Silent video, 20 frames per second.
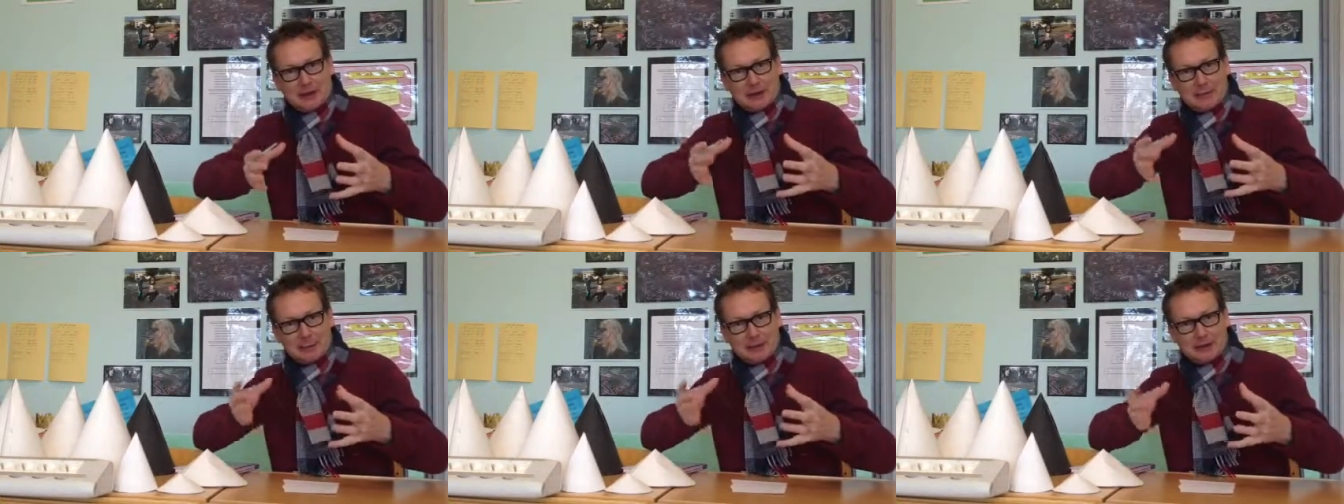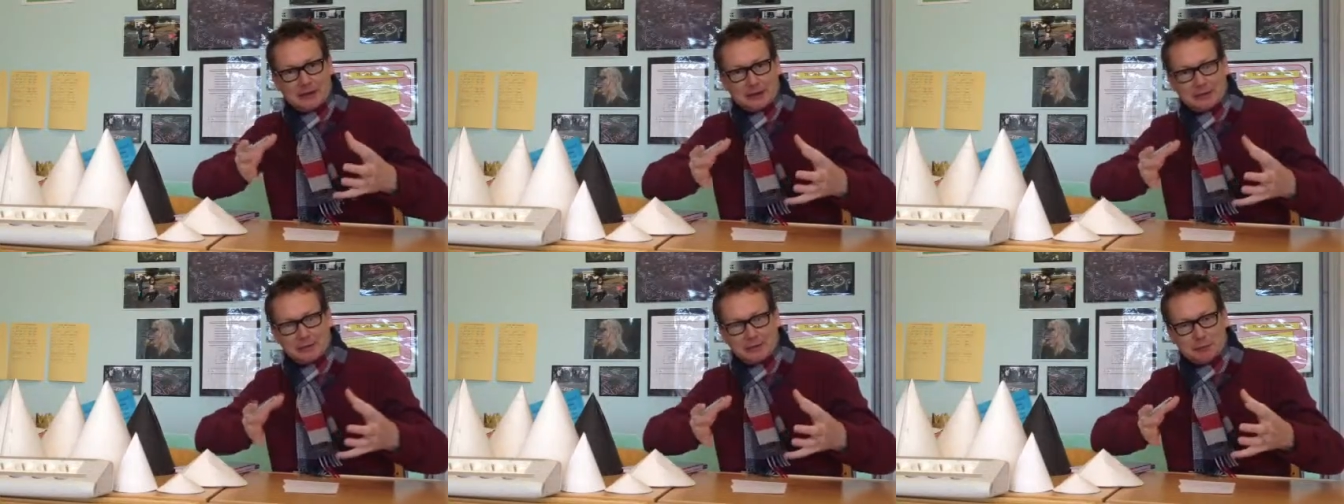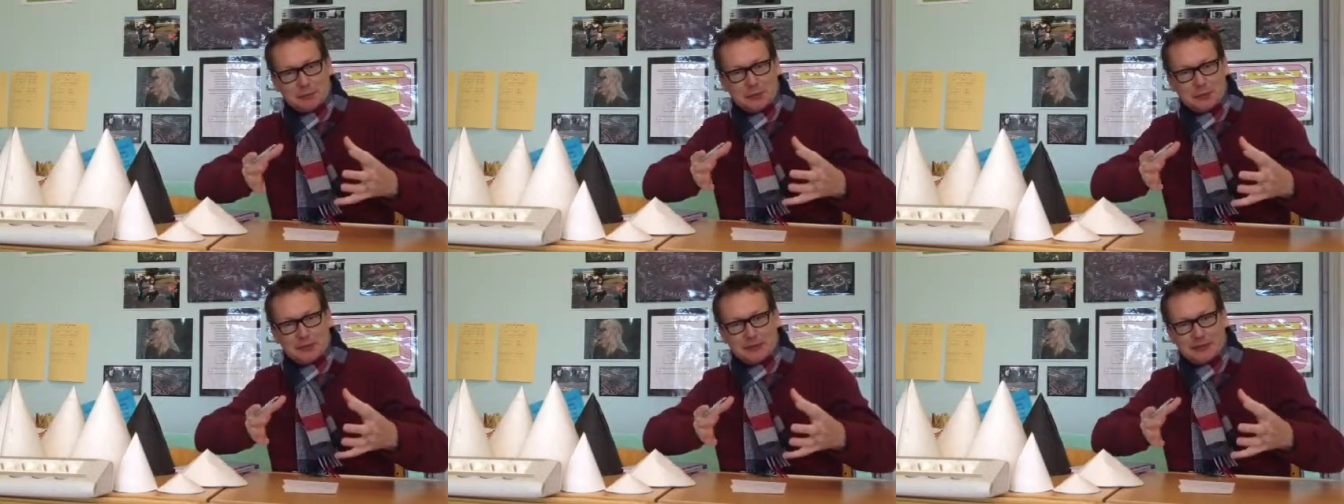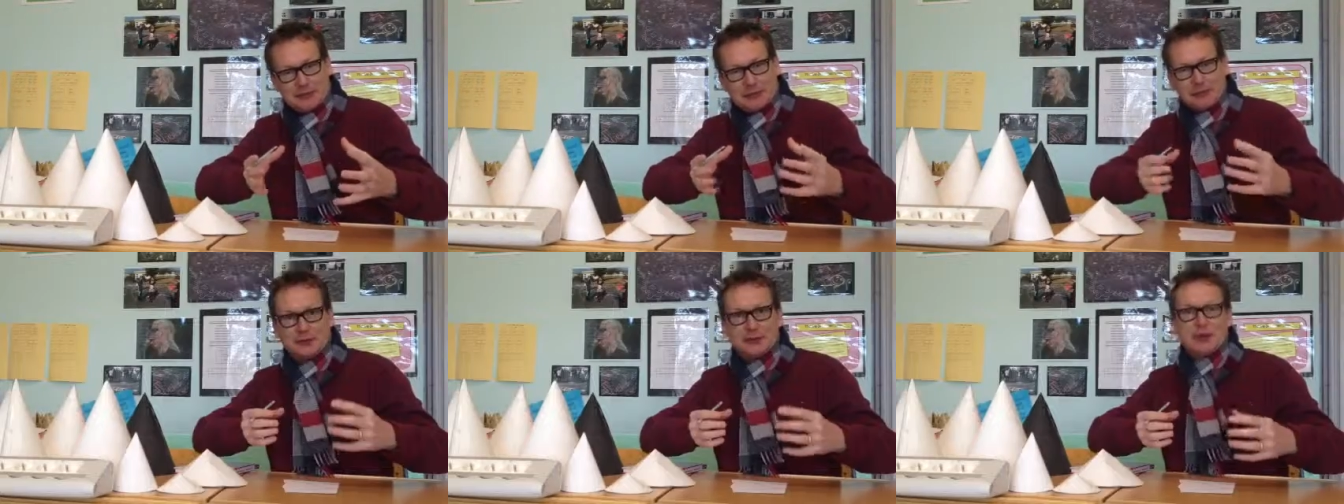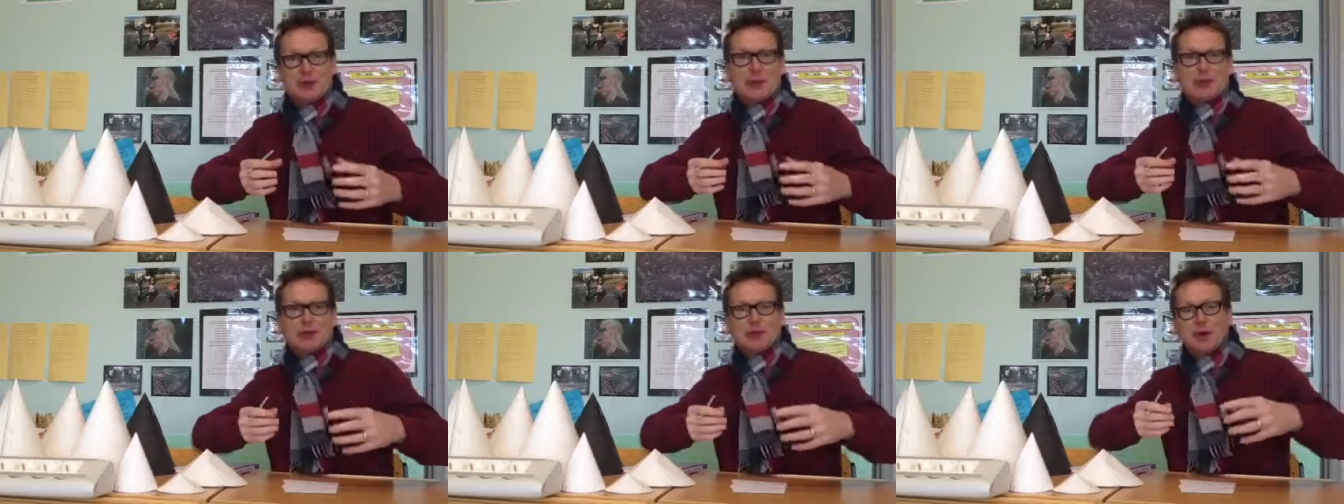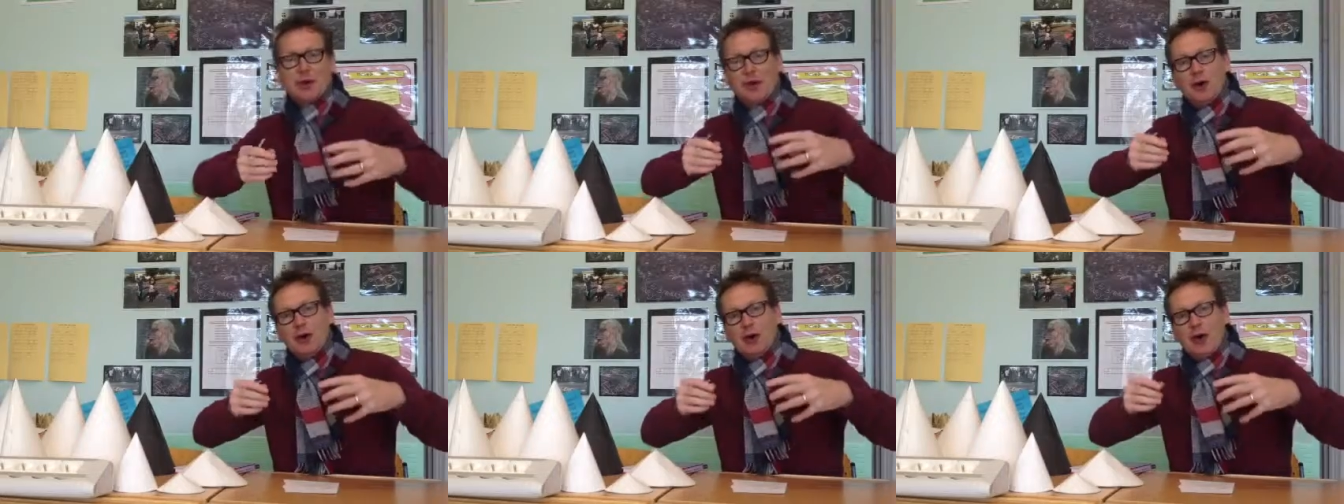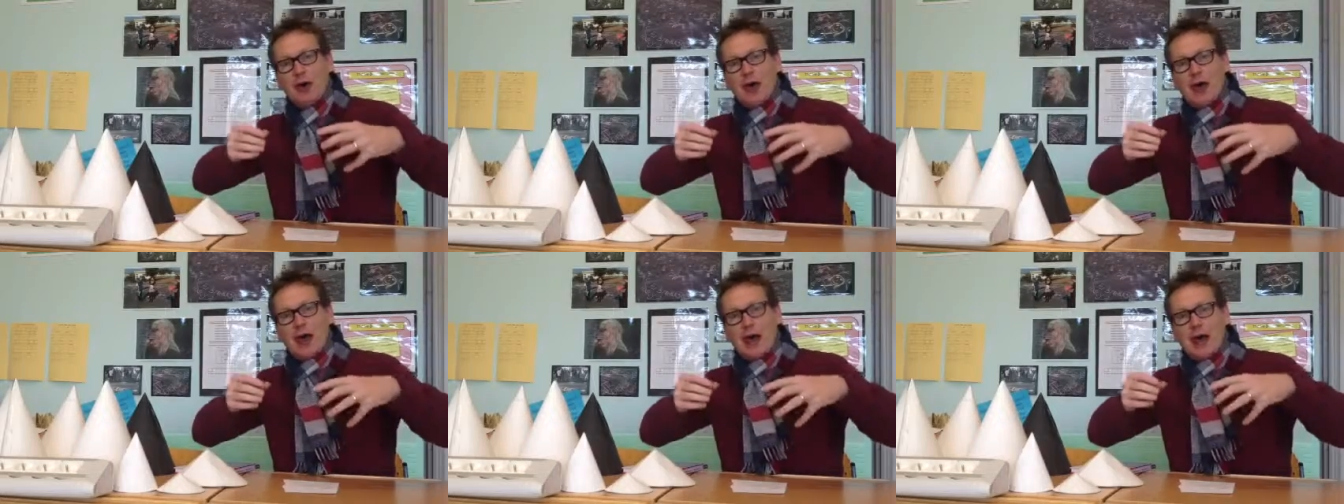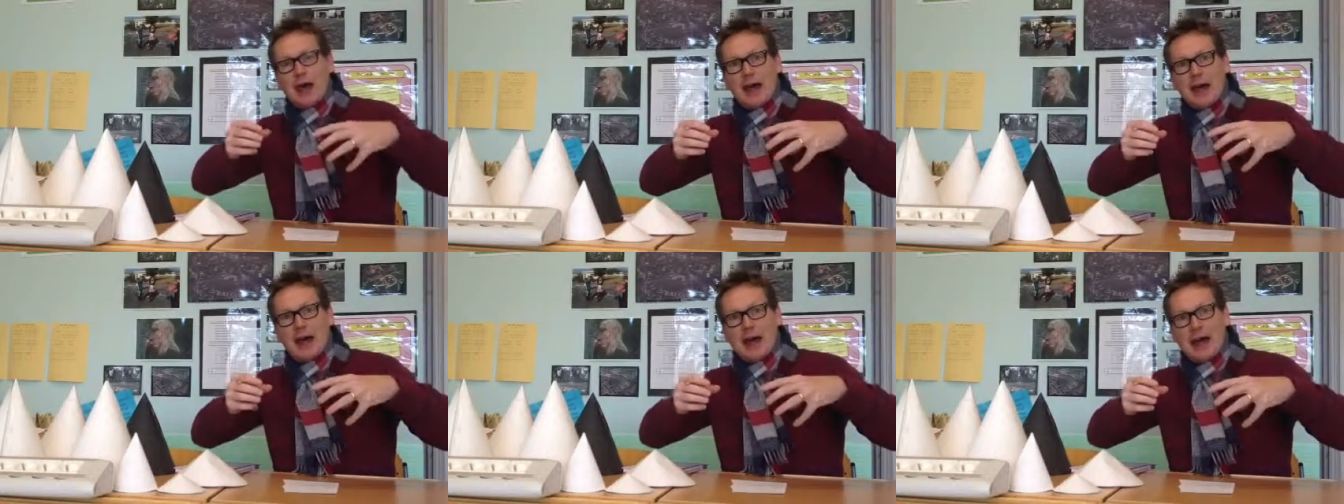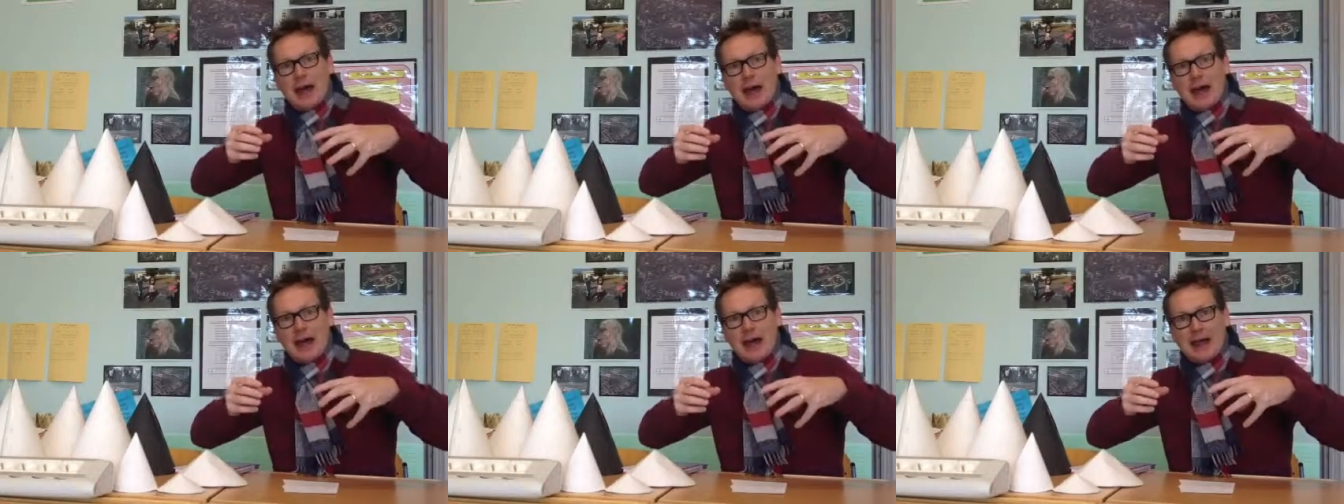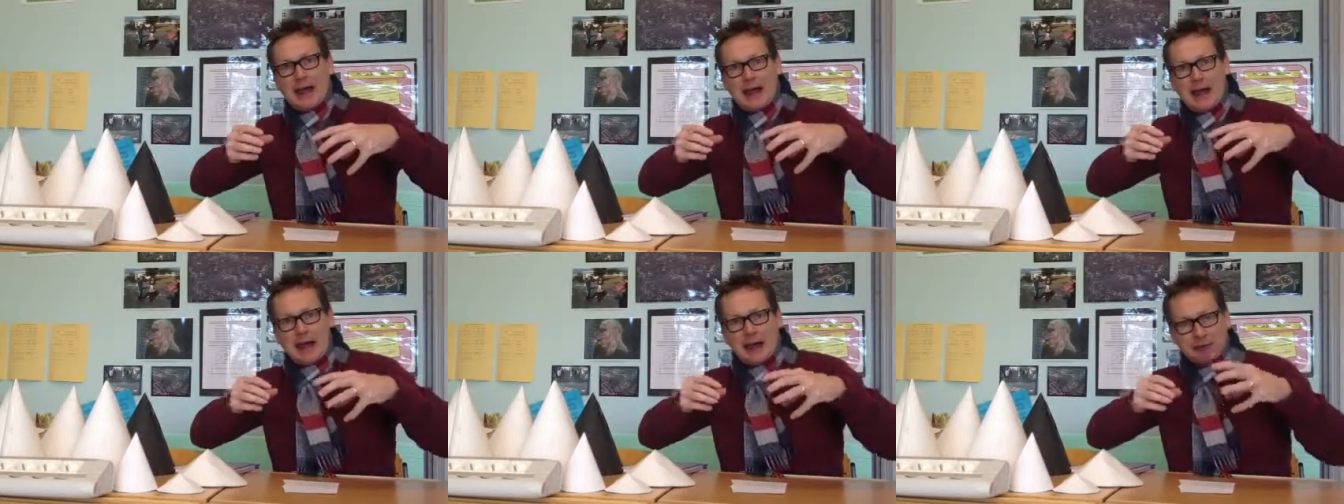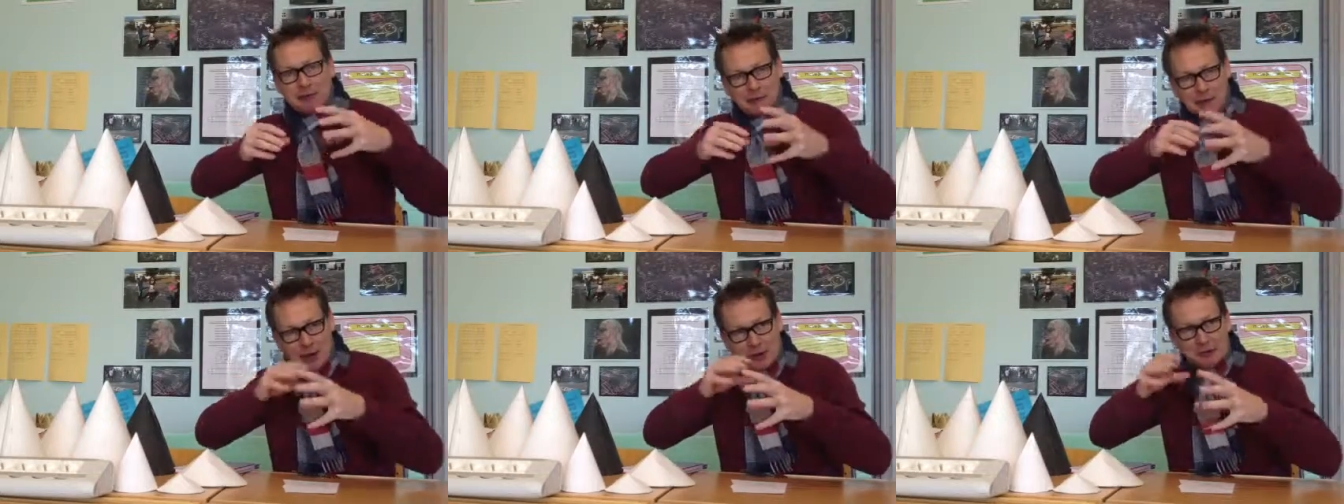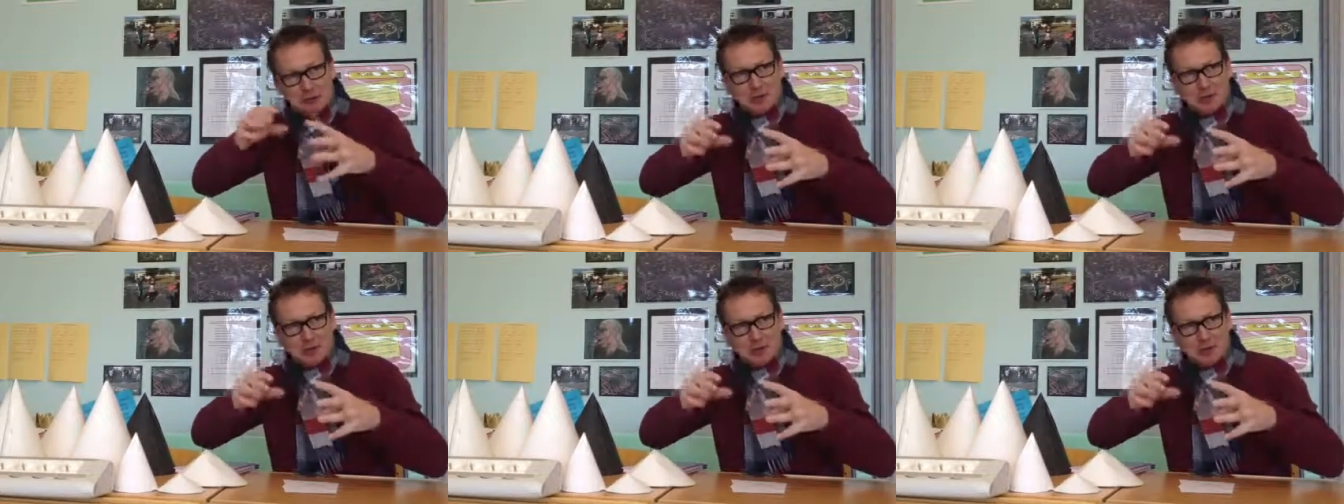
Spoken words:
preconception that they've got and